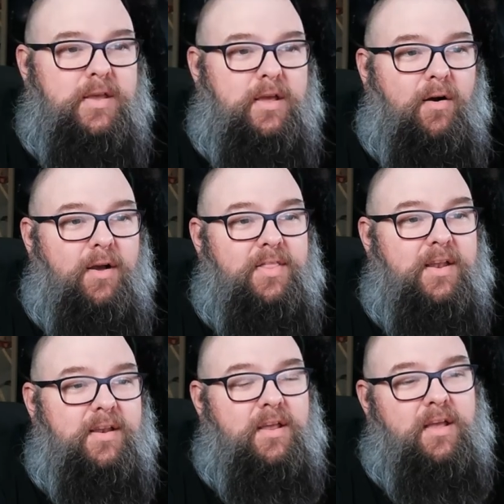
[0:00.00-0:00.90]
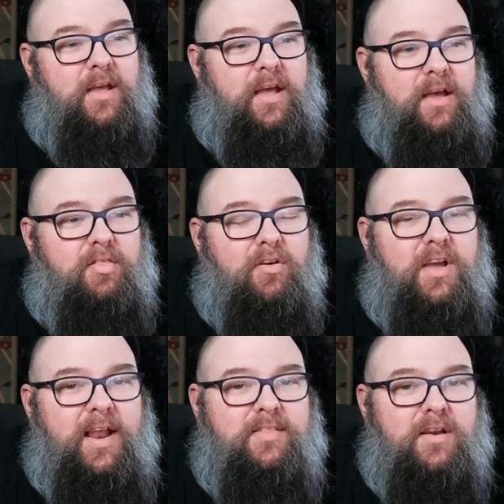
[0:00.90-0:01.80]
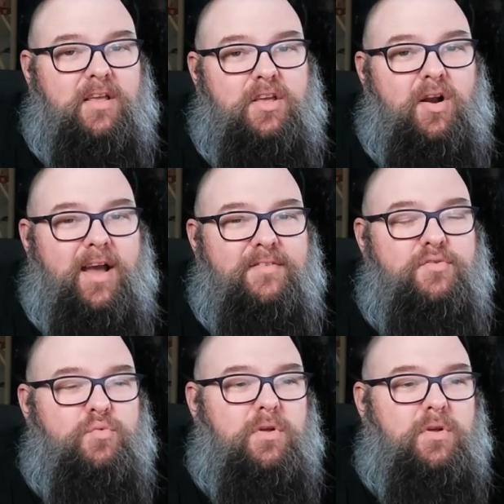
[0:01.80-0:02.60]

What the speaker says: And then looking at I haven't